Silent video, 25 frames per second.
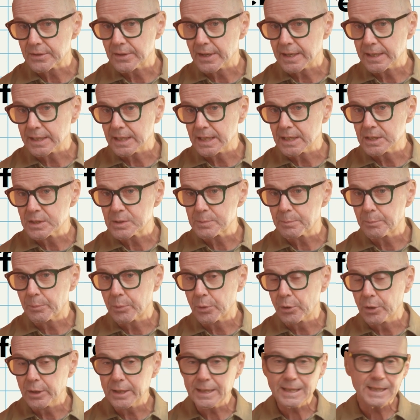then it's
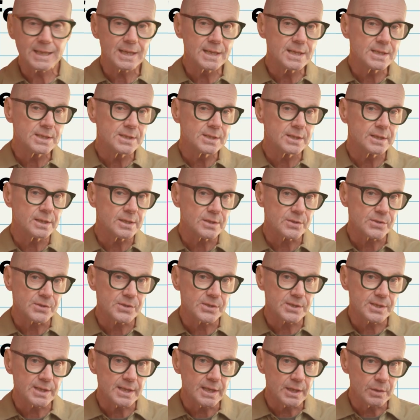pretty easy to
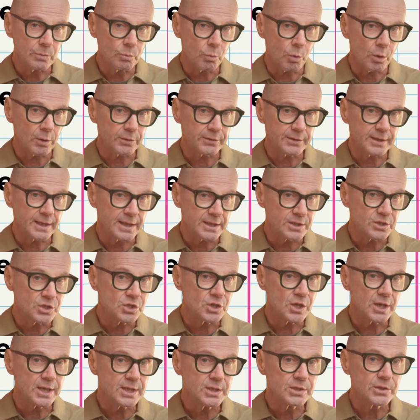see what their
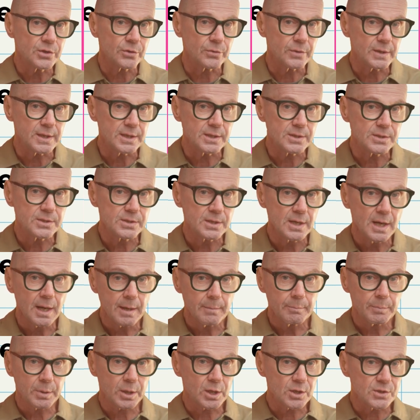gender is,
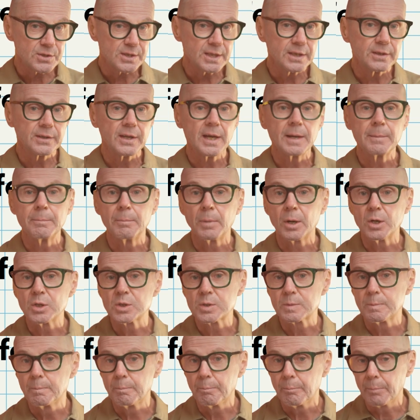because in their
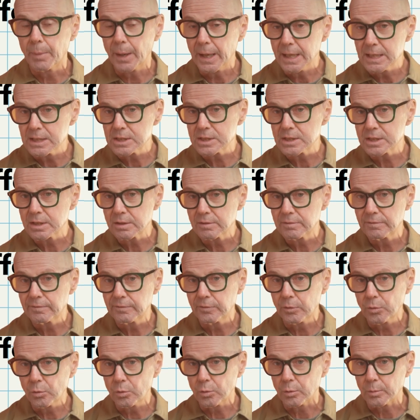most basic
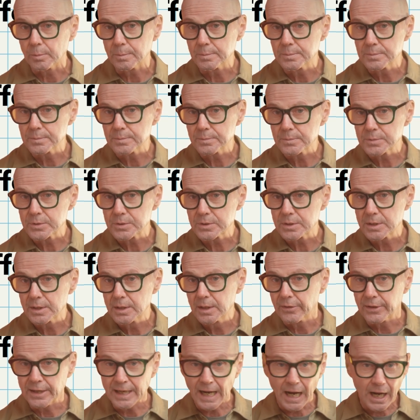forms,
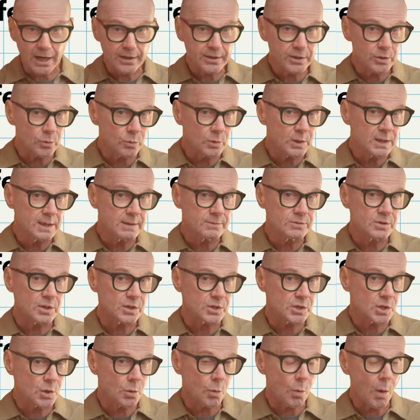the article gives
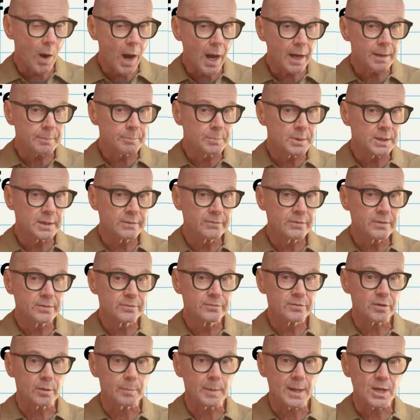us quite a bit of
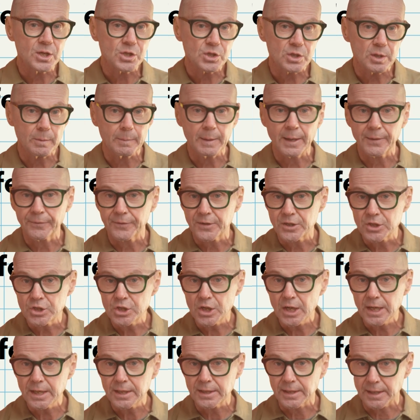information about the
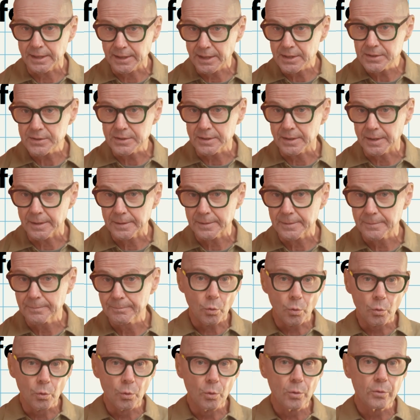gender, doesn't it?
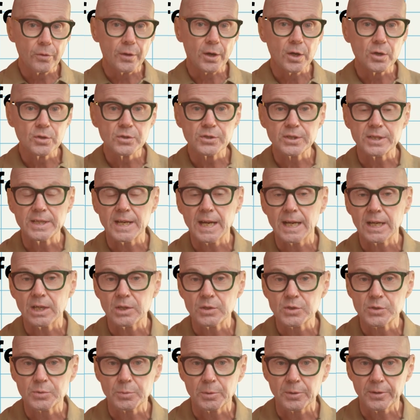All those
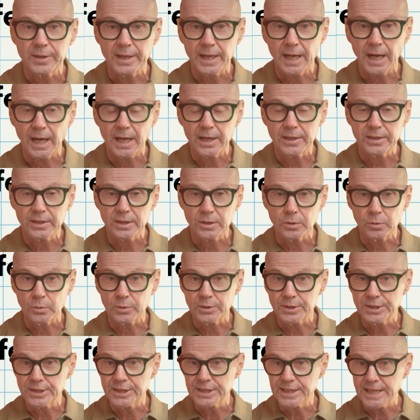nouns with the article
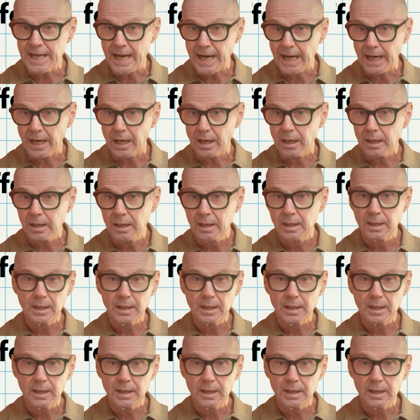der are